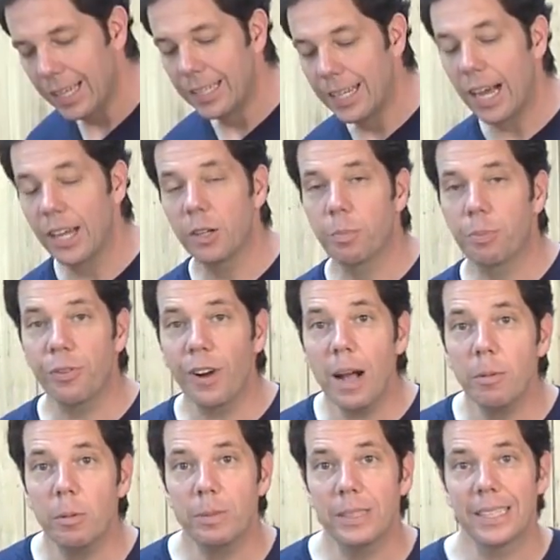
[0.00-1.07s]
Now you're
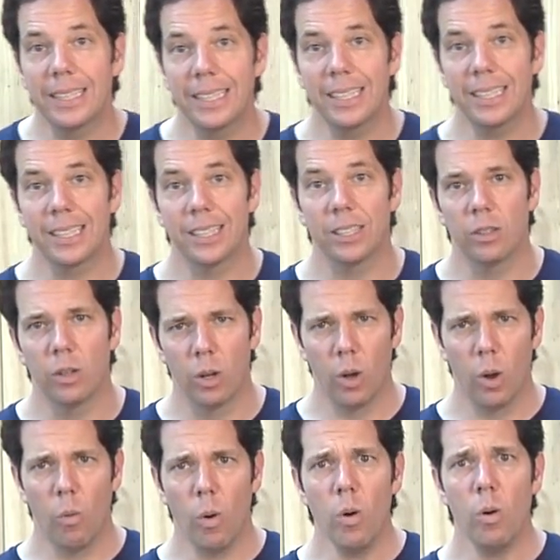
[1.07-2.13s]
probably thinking,
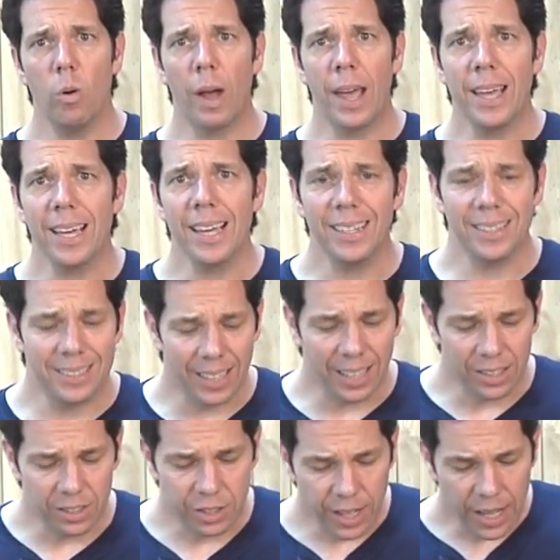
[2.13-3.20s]
whoa, hang on a
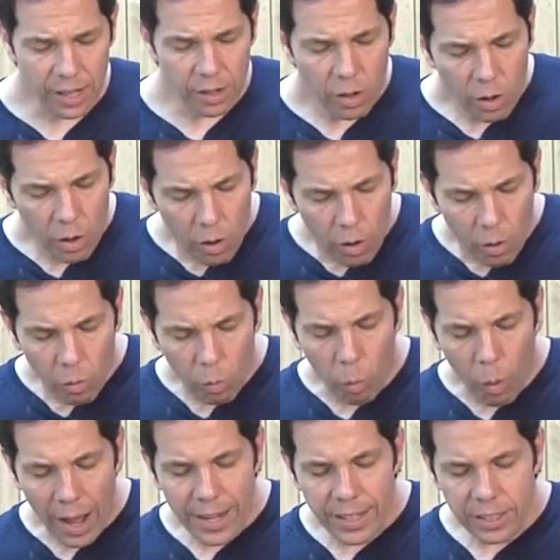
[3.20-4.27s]
second, Chad.
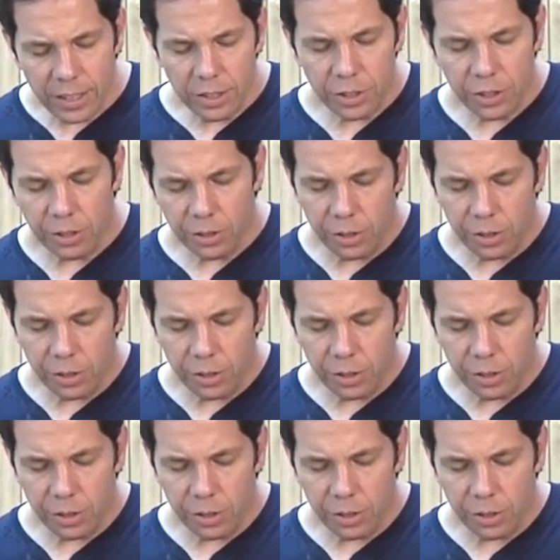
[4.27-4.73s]
Why didn't you